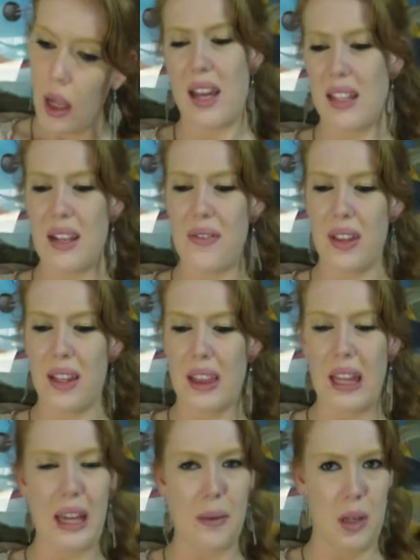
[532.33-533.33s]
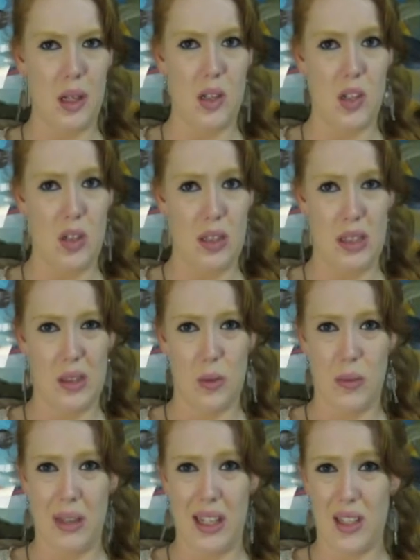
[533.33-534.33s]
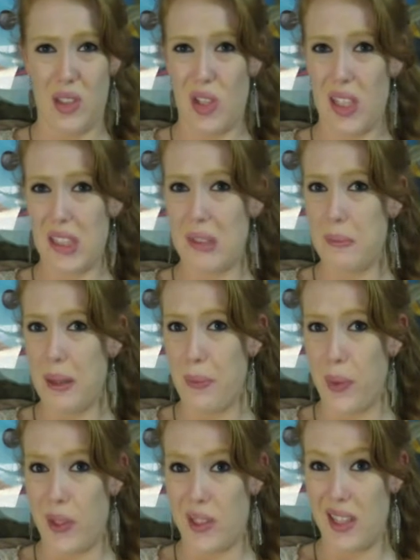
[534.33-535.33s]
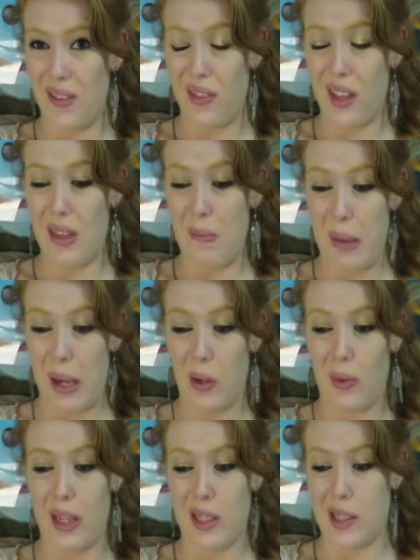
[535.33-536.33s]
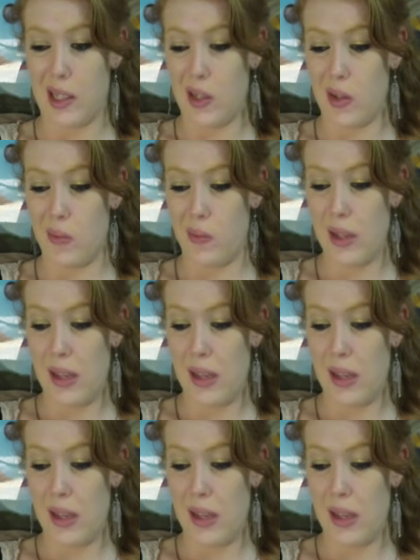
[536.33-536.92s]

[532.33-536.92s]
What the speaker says: I definitely think I'm gonna choose this one because trusting people is definitely the better way to go.